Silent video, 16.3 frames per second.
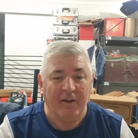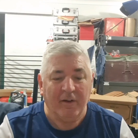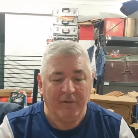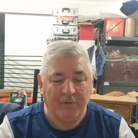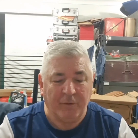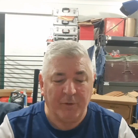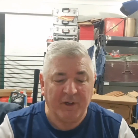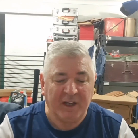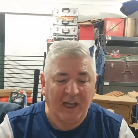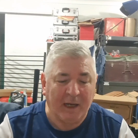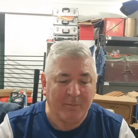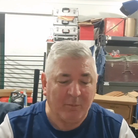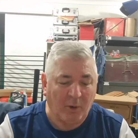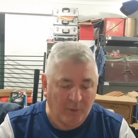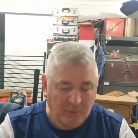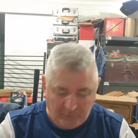48
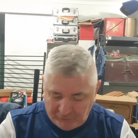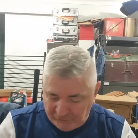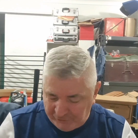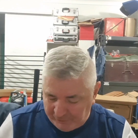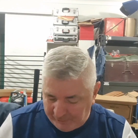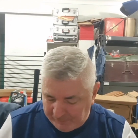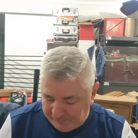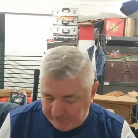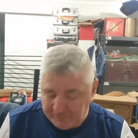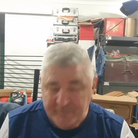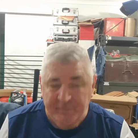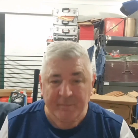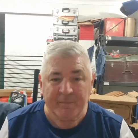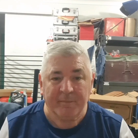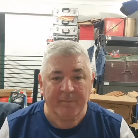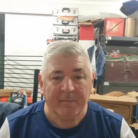models,
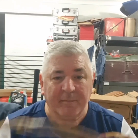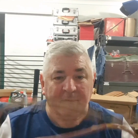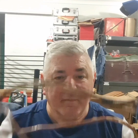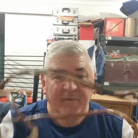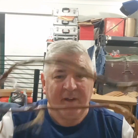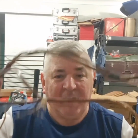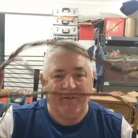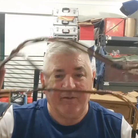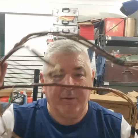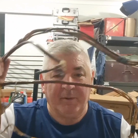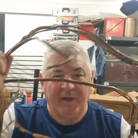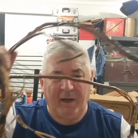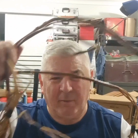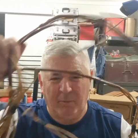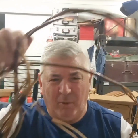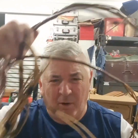everyone
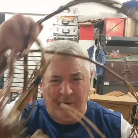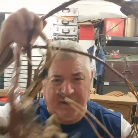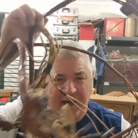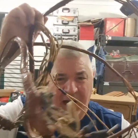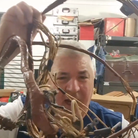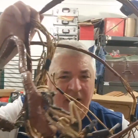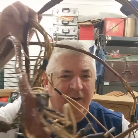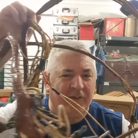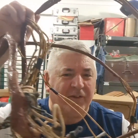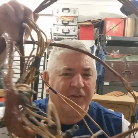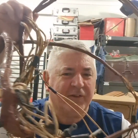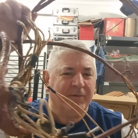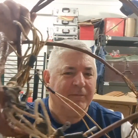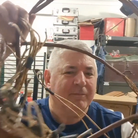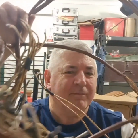had a wiring harness